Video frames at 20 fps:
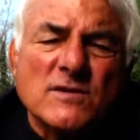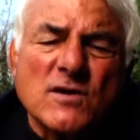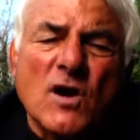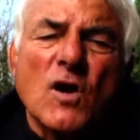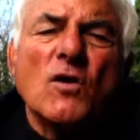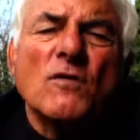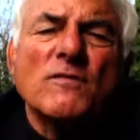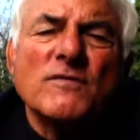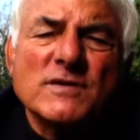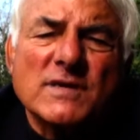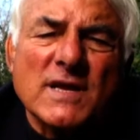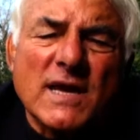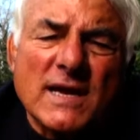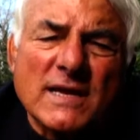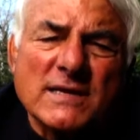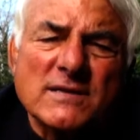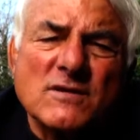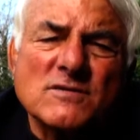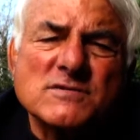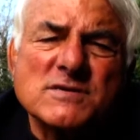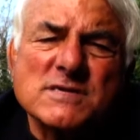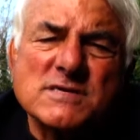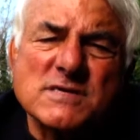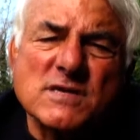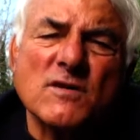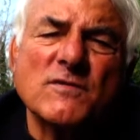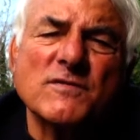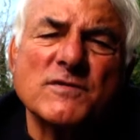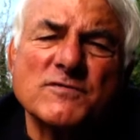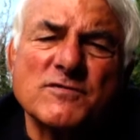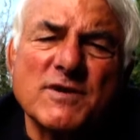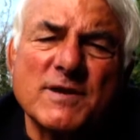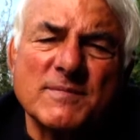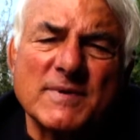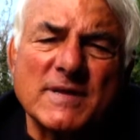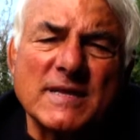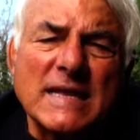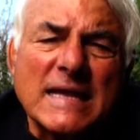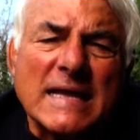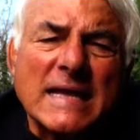to overdiagnosis and
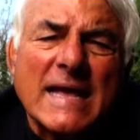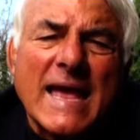overtreatment.